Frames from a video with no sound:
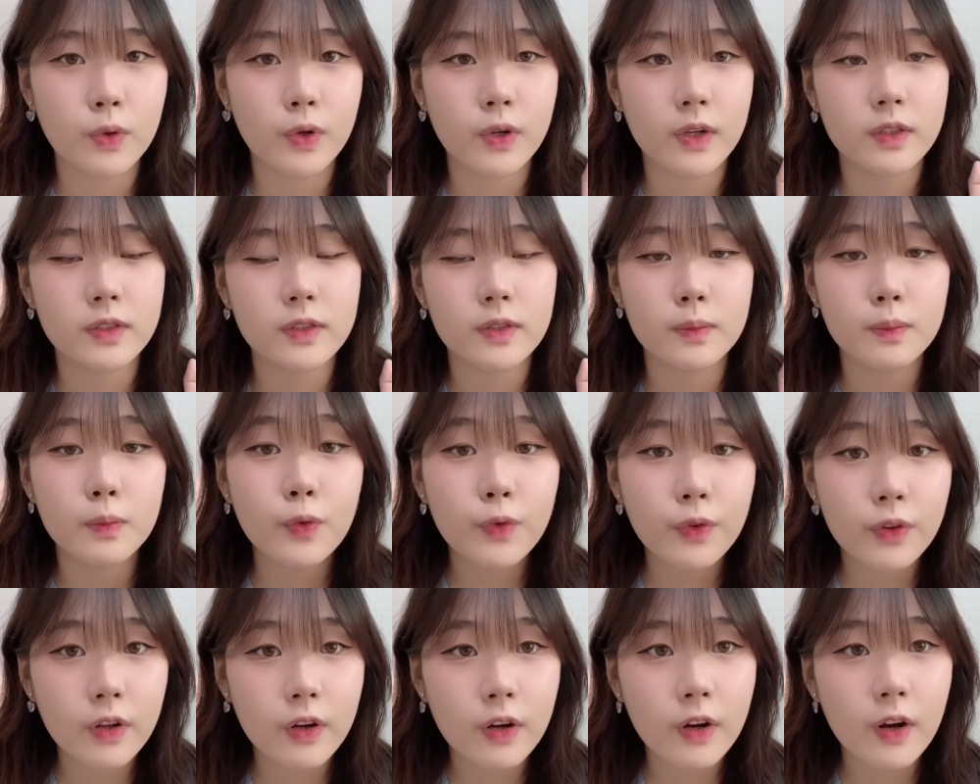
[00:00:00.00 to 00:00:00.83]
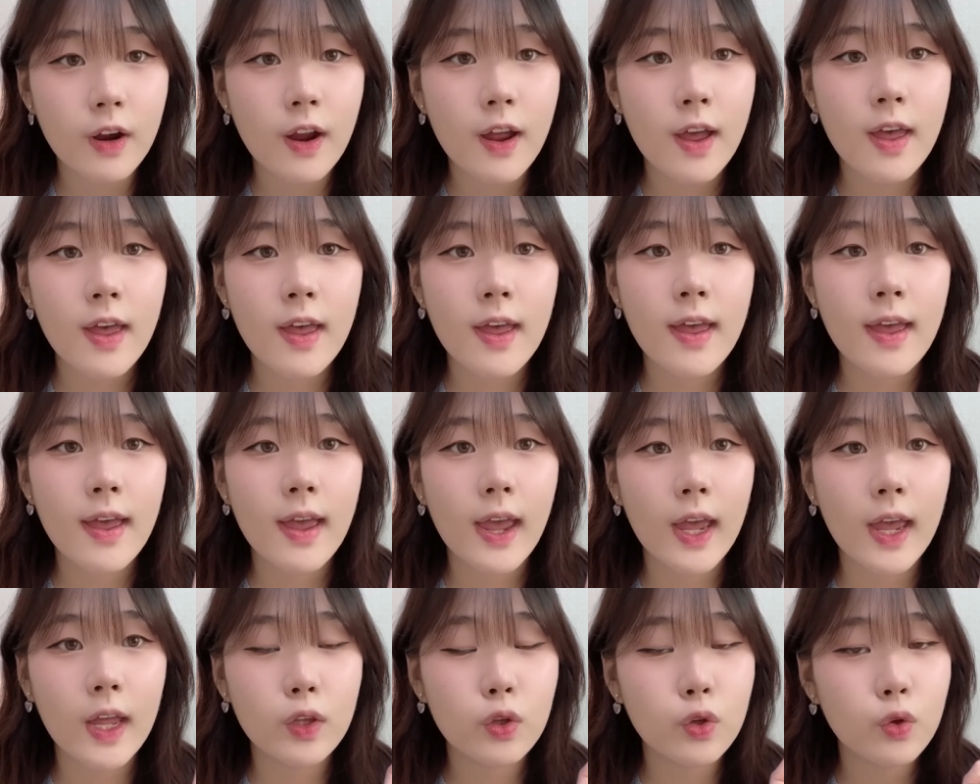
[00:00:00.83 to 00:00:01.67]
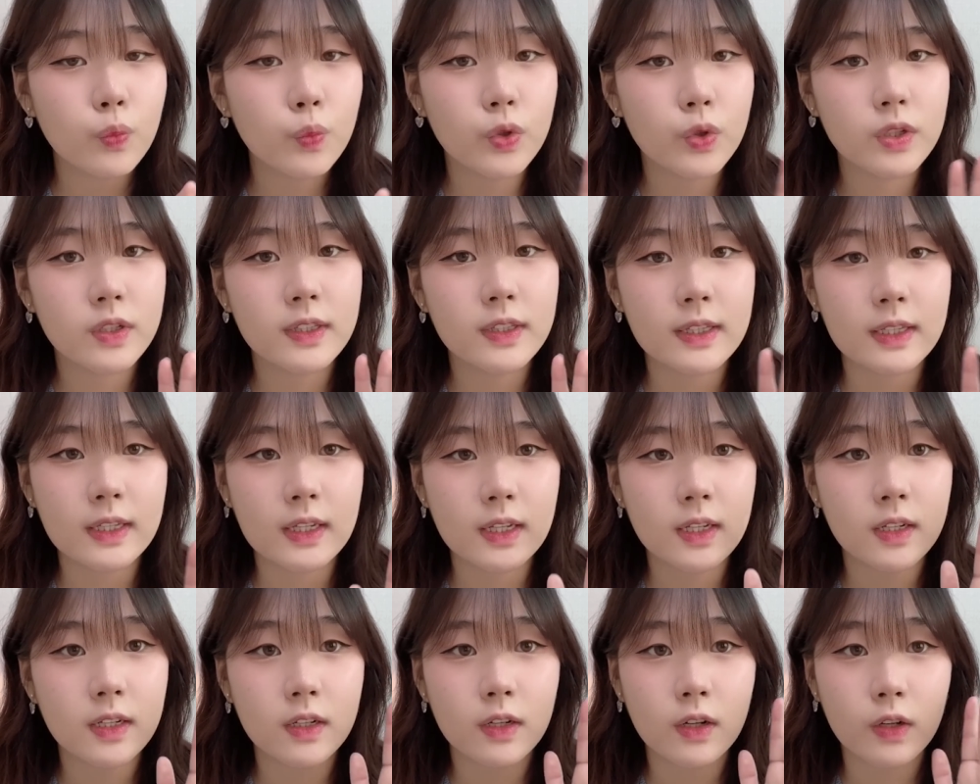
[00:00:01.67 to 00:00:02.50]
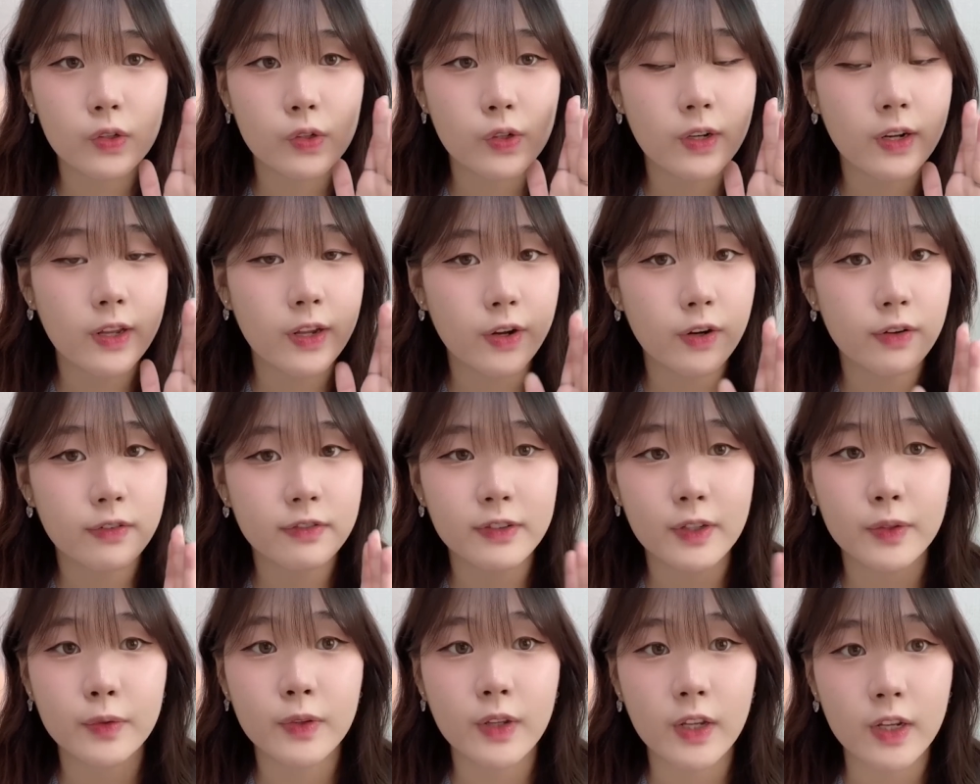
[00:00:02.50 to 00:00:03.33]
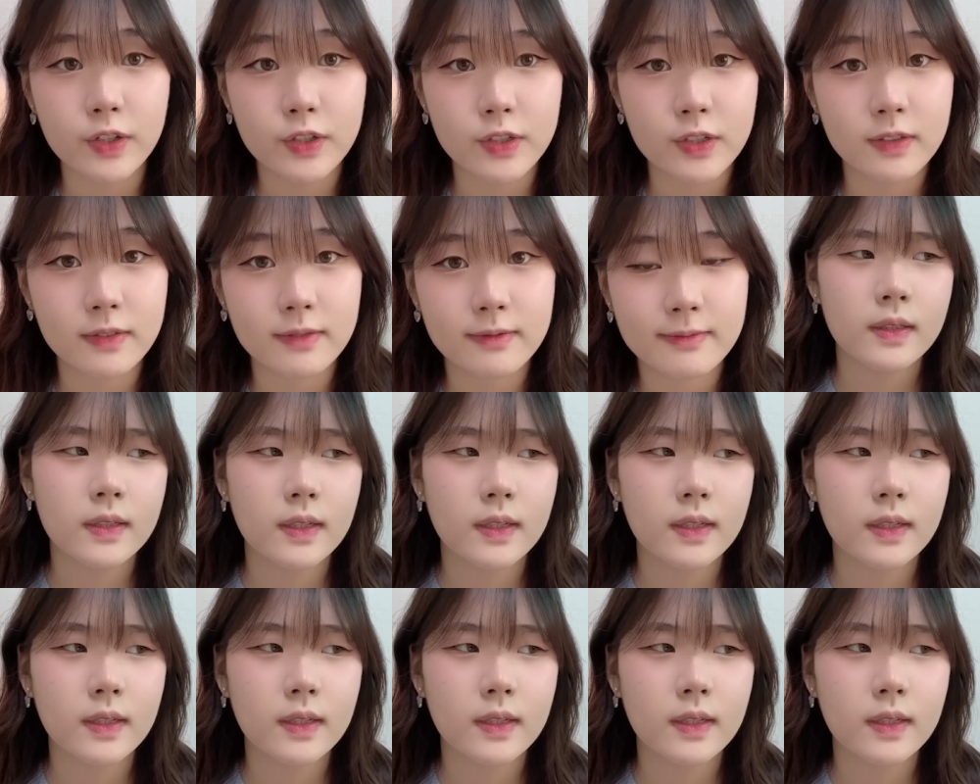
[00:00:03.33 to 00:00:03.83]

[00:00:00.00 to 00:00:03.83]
more smoother and you wouldn't need another layer of foundation.